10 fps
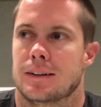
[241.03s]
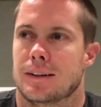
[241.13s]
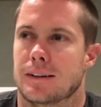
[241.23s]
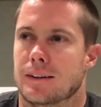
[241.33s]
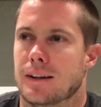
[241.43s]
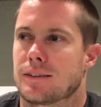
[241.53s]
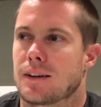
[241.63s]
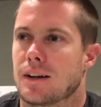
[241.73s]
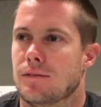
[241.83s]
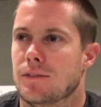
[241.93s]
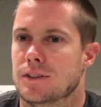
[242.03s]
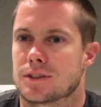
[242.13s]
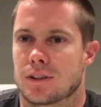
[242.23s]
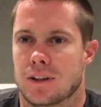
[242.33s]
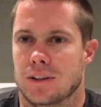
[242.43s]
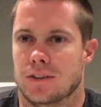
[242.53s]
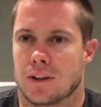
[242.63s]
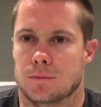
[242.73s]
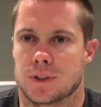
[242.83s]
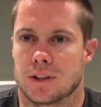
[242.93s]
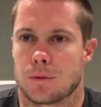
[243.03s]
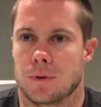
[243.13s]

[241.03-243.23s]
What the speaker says: And that's kind of a tricky subject,